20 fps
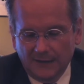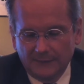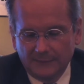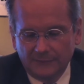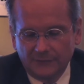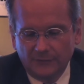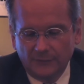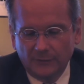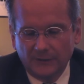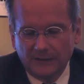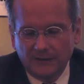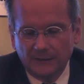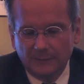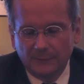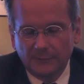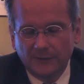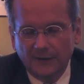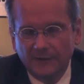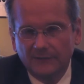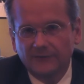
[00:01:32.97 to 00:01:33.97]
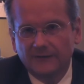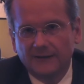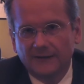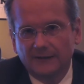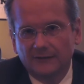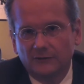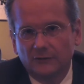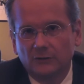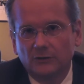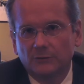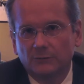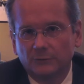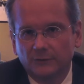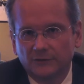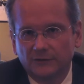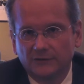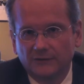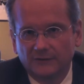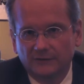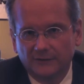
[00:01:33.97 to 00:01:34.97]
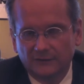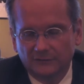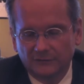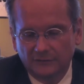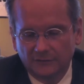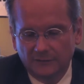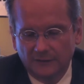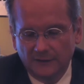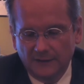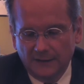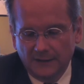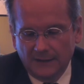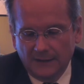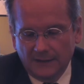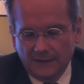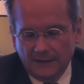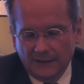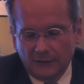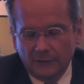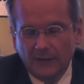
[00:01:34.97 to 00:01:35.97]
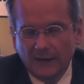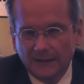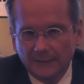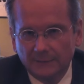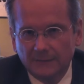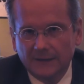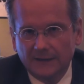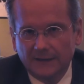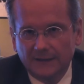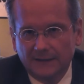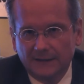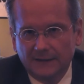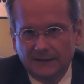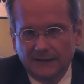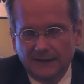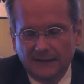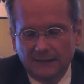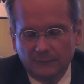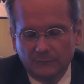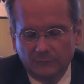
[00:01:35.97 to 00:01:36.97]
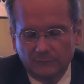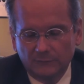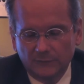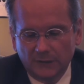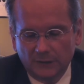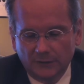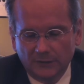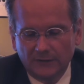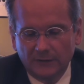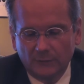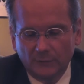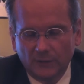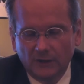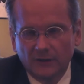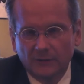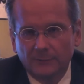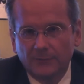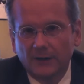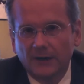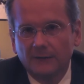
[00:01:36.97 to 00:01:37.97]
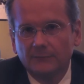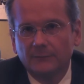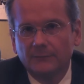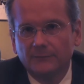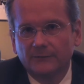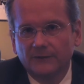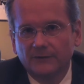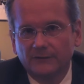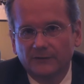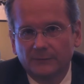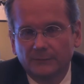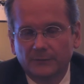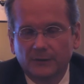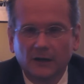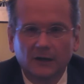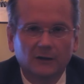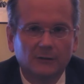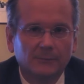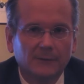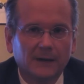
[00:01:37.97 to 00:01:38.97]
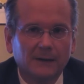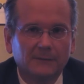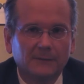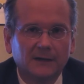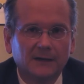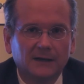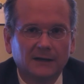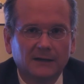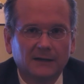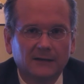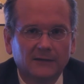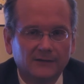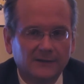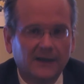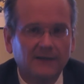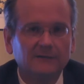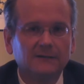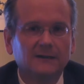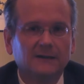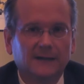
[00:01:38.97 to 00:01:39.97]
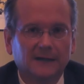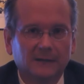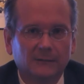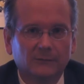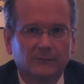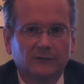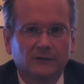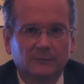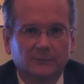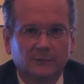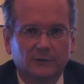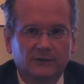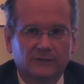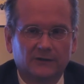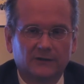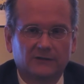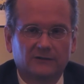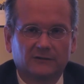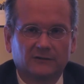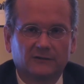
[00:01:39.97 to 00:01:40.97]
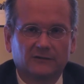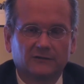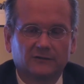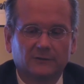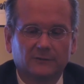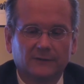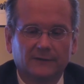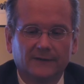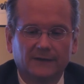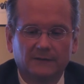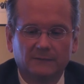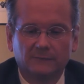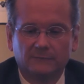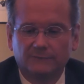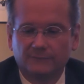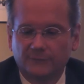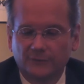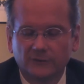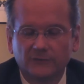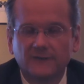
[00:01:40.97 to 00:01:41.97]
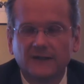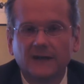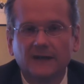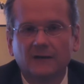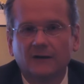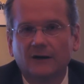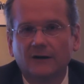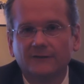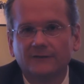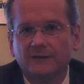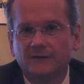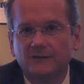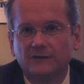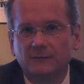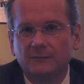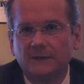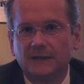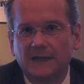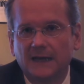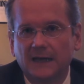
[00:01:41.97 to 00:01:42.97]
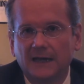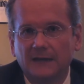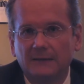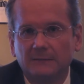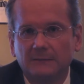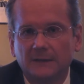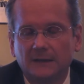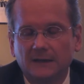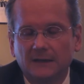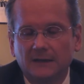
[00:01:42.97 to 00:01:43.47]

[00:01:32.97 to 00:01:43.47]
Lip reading: So we need a president who can push this issue credibly. And I think one of the problems is that Barack Obama sounded like he was going to push this issue, and then first day in office he became